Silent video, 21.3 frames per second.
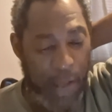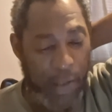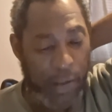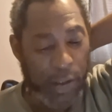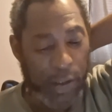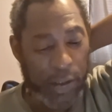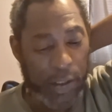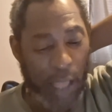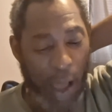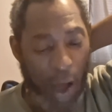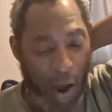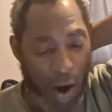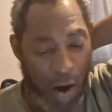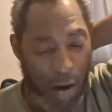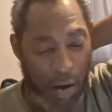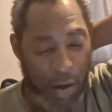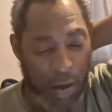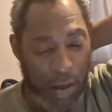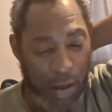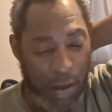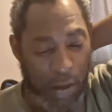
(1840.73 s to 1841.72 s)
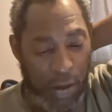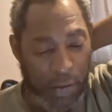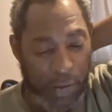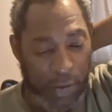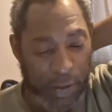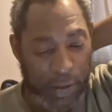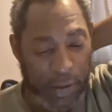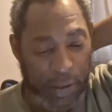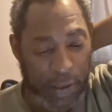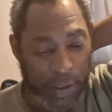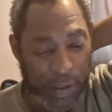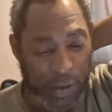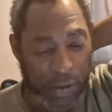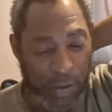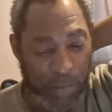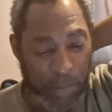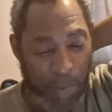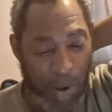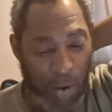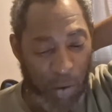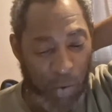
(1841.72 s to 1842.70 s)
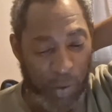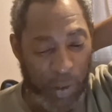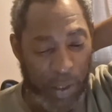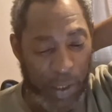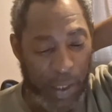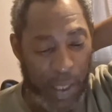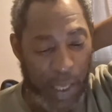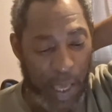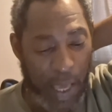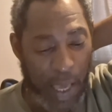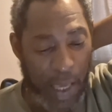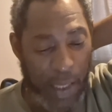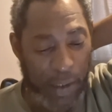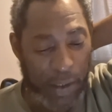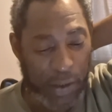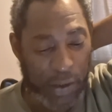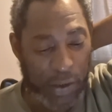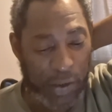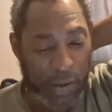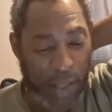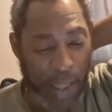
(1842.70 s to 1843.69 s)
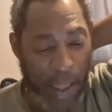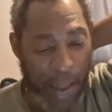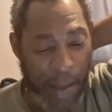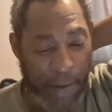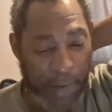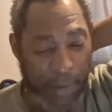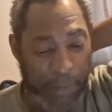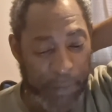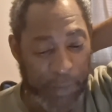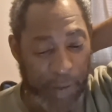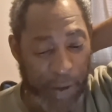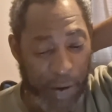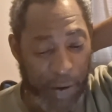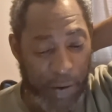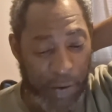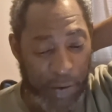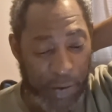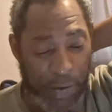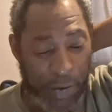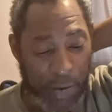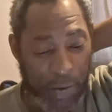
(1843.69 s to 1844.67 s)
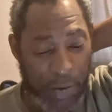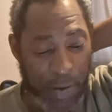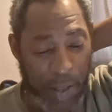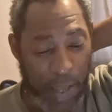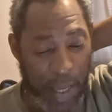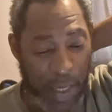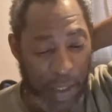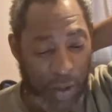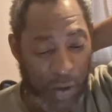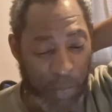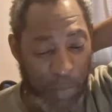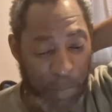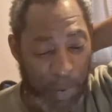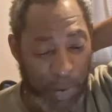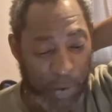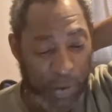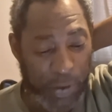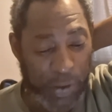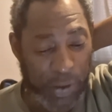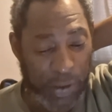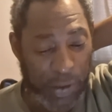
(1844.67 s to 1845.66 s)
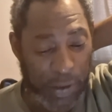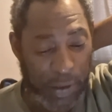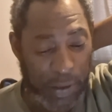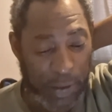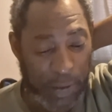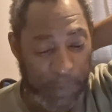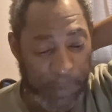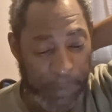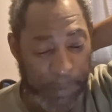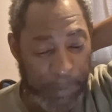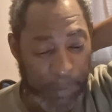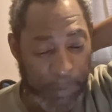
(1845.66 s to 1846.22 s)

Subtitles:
The ark of the testimony, and the staves thereof, and the mercy seat.